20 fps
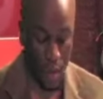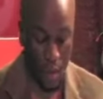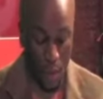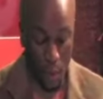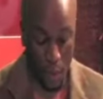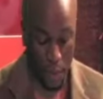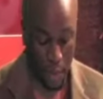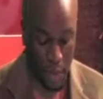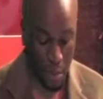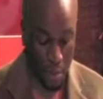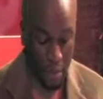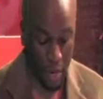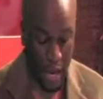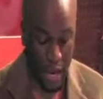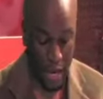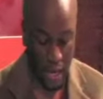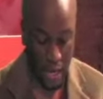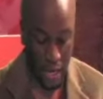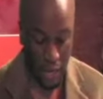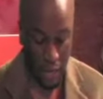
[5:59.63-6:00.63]
With their
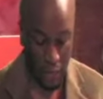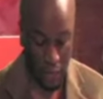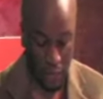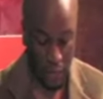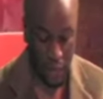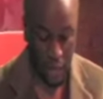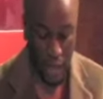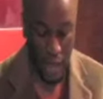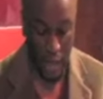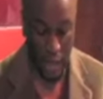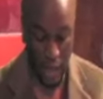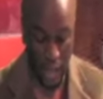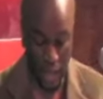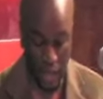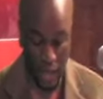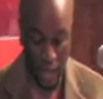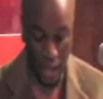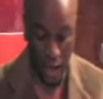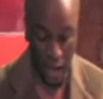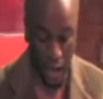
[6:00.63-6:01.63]
backing, I locked
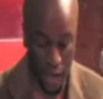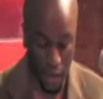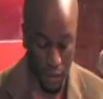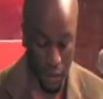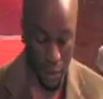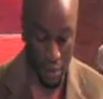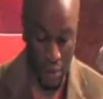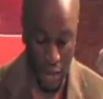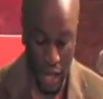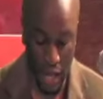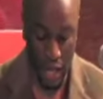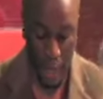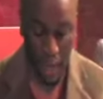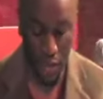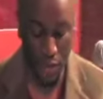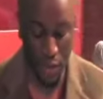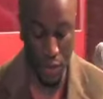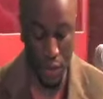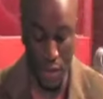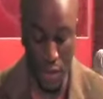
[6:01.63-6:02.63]
down every block and
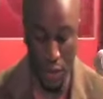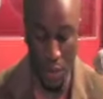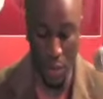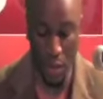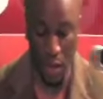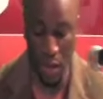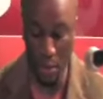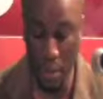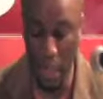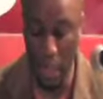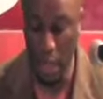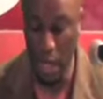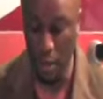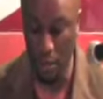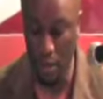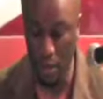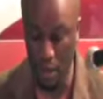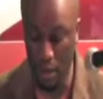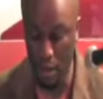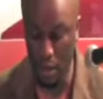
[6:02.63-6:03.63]
street corner
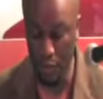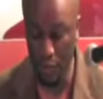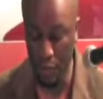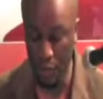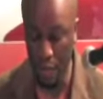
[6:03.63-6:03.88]
neighborhood.